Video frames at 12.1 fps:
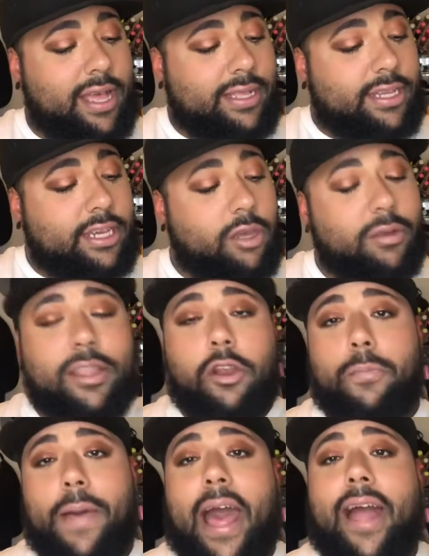It's a cute
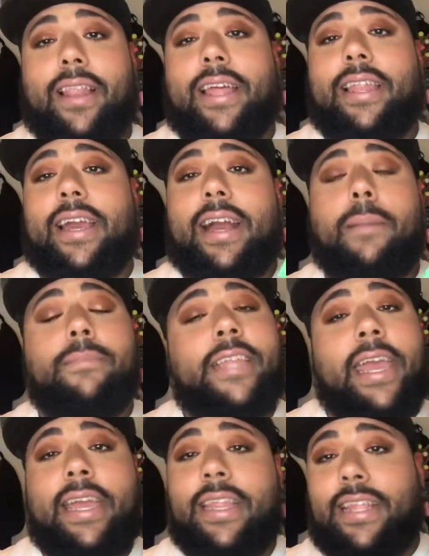little palette. Like, I'm
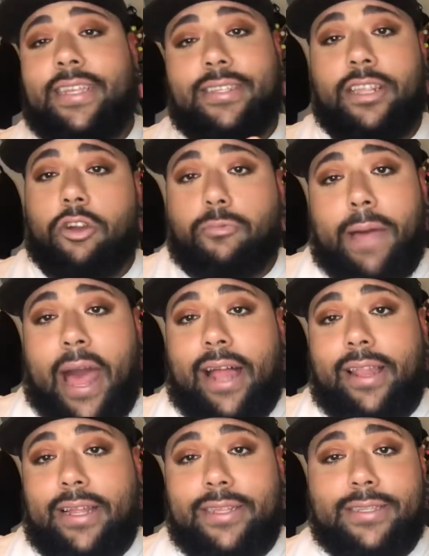digging these little
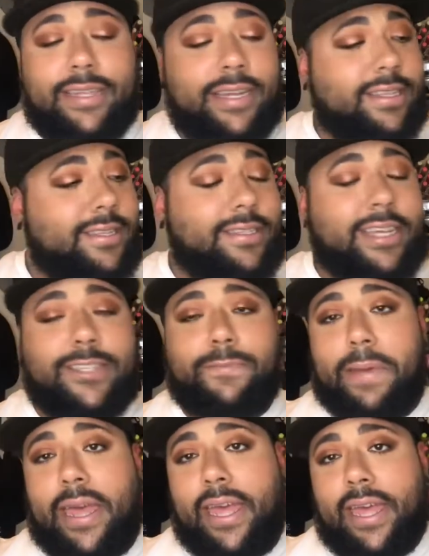palettes, like the
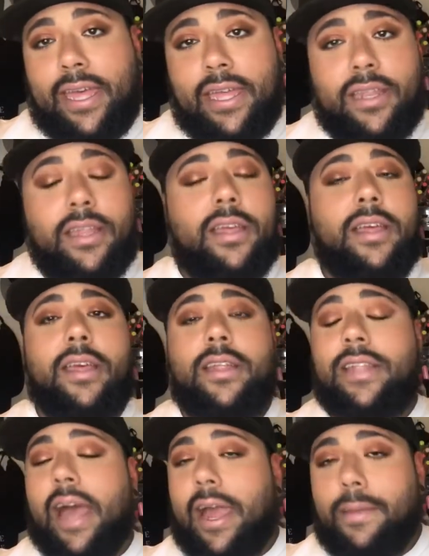6-pan,
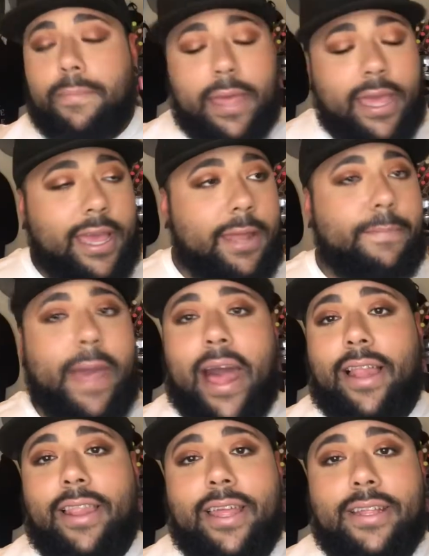9-pan
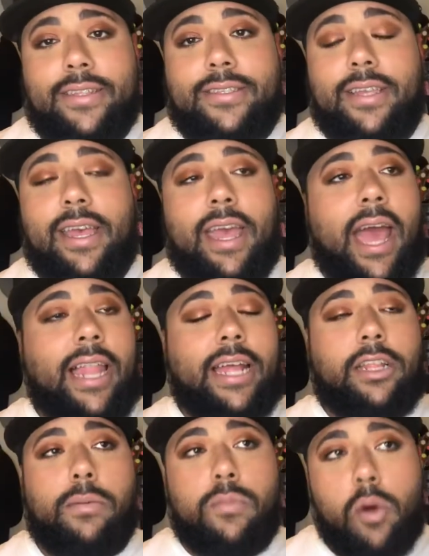palettes. I
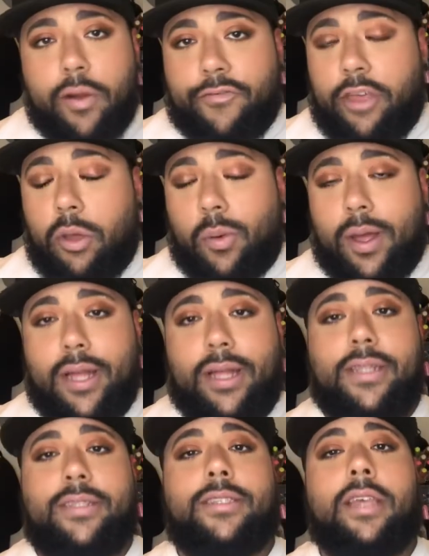like the Morphe
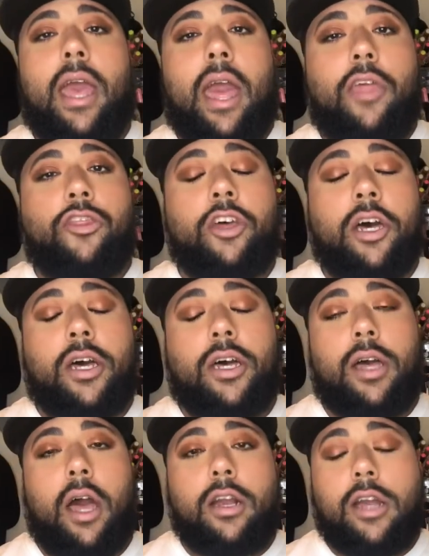ones,
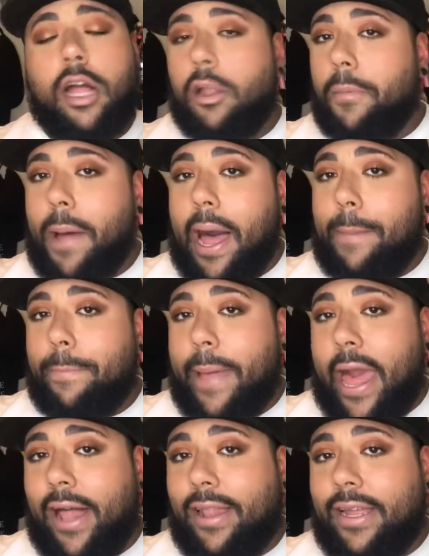the ColourPop
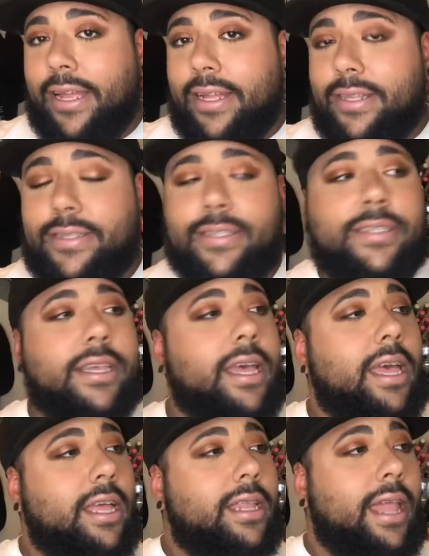palettes.
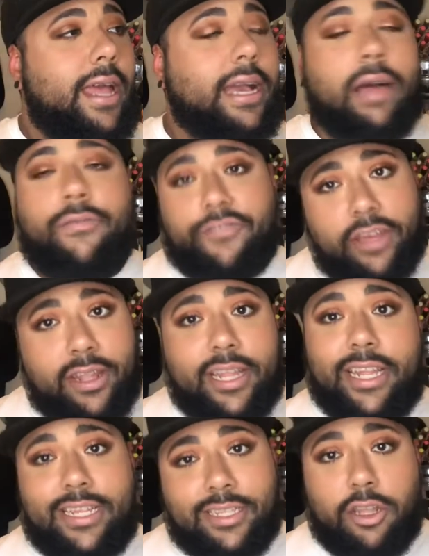Like, I'm
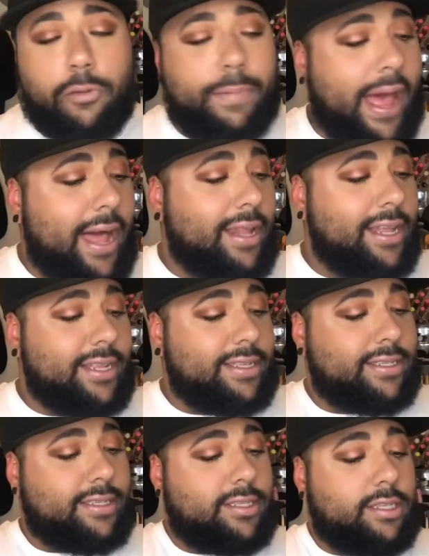feeling these little
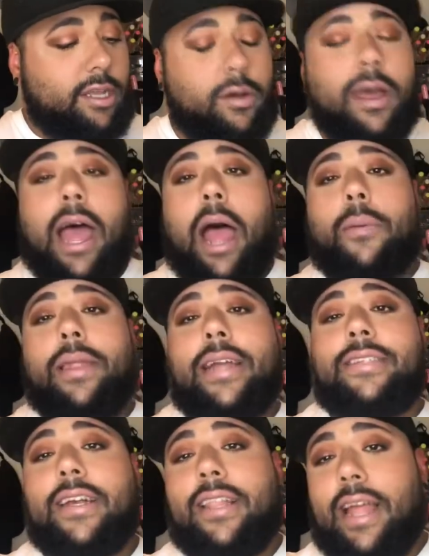palettes. So I would
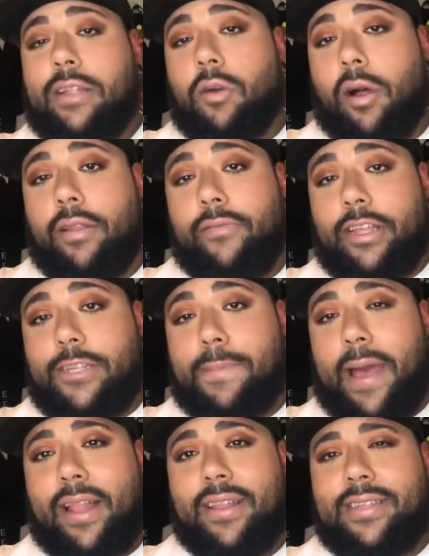like to collect all of these
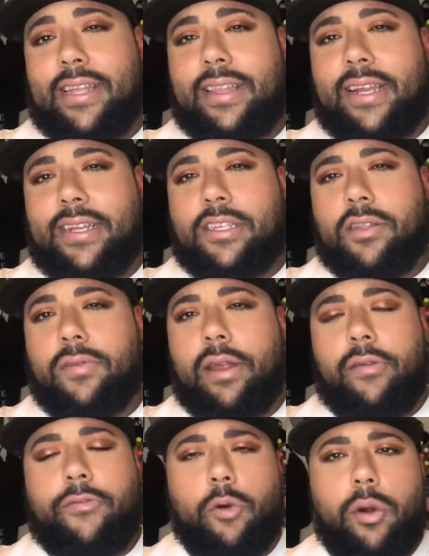palettes. I think it's 3
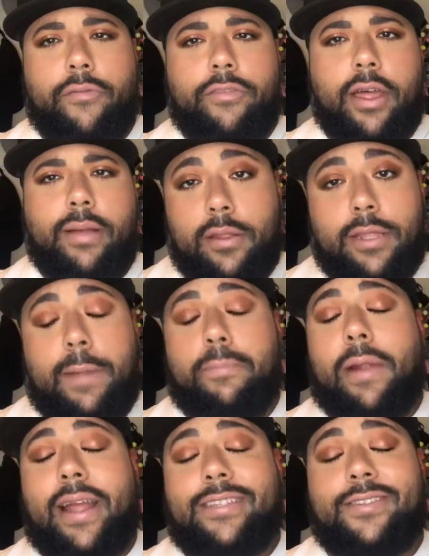or 4 of them. They're
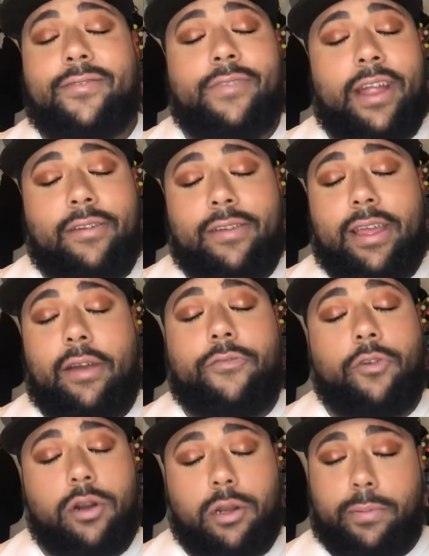priced very
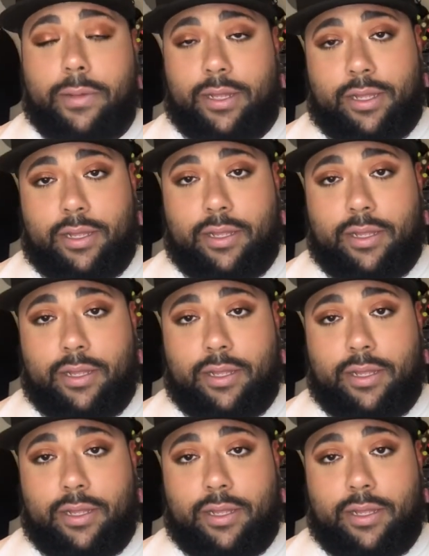affordably.